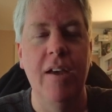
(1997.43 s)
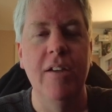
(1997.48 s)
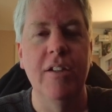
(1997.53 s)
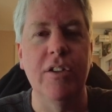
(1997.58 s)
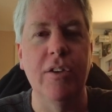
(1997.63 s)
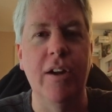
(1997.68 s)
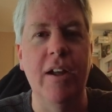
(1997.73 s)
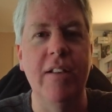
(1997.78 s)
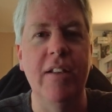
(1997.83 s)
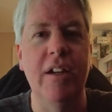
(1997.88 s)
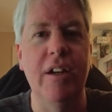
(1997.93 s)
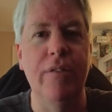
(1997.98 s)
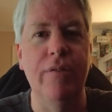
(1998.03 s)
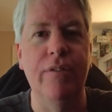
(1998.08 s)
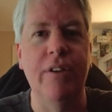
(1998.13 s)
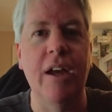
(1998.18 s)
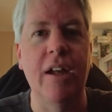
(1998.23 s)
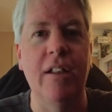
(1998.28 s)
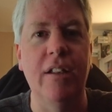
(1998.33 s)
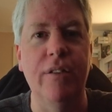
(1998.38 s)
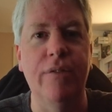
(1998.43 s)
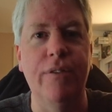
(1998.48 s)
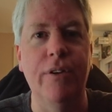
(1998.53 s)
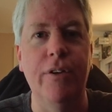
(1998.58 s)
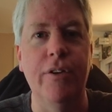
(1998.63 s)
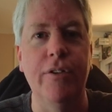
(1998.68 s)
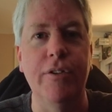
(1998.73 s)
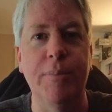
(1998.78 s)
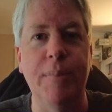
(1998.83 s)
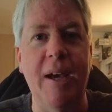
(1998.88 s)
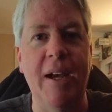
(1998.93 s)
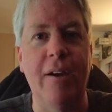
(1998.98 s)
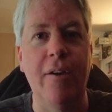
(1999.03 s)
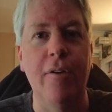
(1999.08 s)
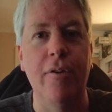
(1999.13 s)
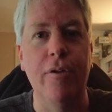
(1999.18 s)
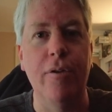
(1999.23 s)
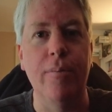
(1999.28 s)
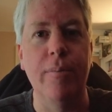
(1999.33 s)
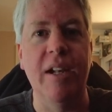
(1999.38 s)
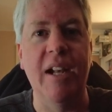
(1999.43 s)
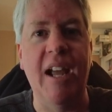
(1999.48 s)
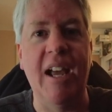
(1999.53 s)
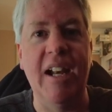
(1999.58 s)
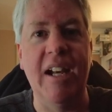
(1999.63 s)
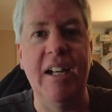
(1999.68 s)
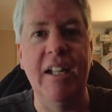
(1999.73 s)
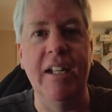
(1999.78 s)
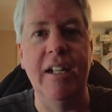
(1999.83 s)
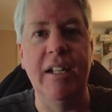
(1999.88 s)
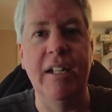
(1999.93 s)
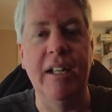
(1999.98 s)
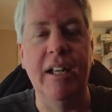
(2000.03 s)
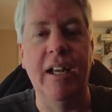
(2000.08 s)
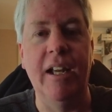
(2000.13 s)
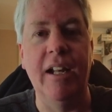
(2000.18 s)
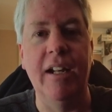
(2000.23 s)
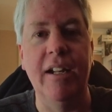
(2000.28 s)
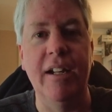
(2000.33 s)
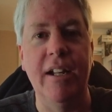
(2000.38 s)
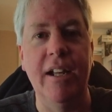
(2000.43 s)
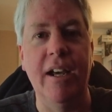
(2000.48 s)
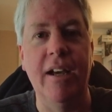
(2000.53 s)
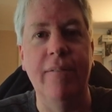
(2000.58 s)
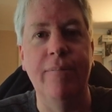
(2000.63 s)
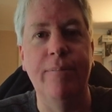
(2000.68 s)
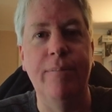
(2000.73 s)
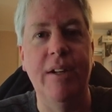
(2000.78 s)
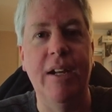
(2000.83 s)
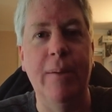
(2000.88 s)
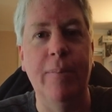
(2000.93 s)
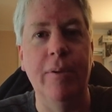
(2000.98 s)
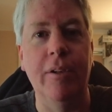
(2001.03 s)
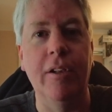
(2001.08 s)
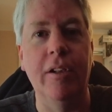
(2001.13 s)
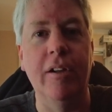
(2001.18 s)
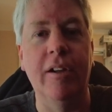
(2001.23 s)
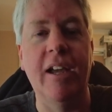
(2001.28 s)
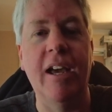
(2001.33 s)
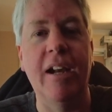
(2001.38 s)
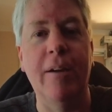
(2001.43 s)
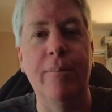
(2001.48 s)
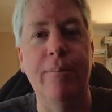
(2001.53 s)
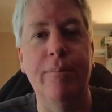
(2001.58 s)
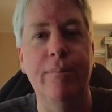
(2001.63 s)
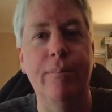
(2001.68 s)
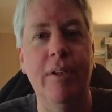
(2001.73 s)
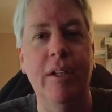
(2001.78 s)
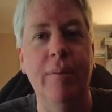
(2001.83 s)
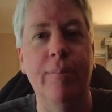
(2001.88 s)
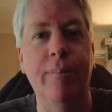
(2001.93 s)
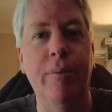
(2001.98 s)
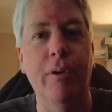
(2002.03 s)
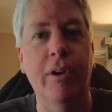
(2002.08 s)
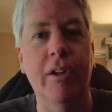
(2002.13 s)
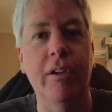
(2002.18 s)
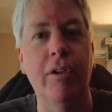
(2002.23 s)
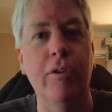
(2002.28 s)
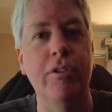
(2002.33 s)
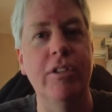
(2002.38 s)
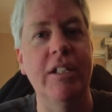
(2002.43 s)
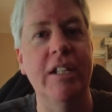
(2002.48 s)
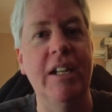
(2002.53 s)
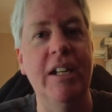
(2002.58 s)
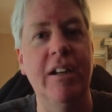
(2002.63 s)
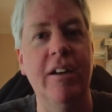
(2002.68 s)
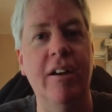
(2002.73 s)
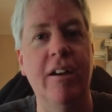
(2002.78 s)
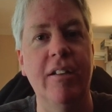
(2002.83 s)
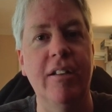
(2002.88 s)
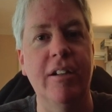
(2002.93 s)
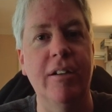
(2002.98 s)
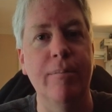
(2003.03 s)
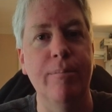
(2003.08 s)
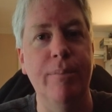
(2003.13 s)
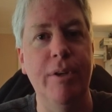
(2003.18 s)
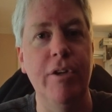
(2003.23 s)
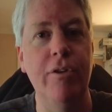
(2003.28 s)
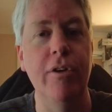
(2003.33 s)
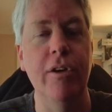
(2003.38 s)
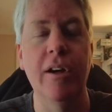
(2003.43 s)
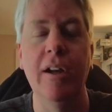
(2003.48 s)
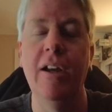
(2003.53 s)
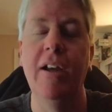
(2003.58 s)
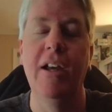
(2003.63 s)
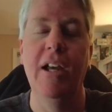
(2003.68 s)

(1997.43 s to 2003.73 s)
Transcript: So now that I've gotten the photos back home and edited and been able to look at them a little more closely on the computer,